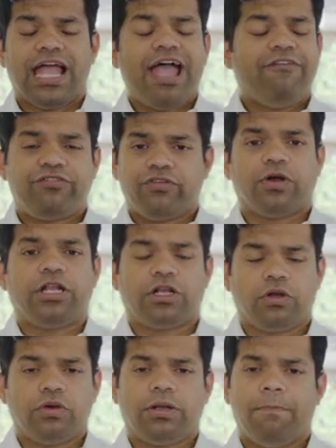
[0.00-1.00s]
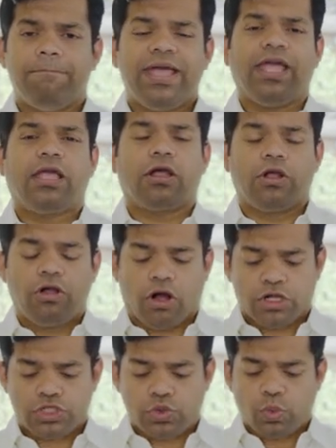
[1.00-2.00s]
Everyone included, make
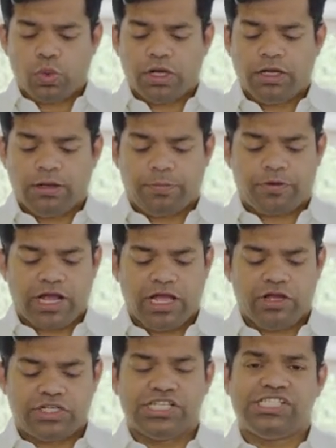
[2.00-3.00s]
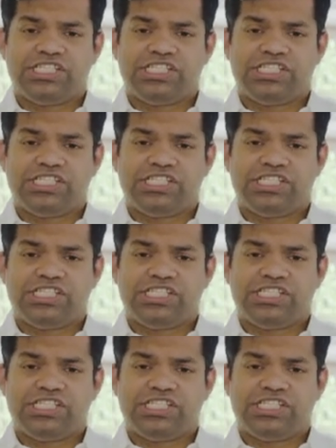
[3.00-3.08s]
God's word a priority.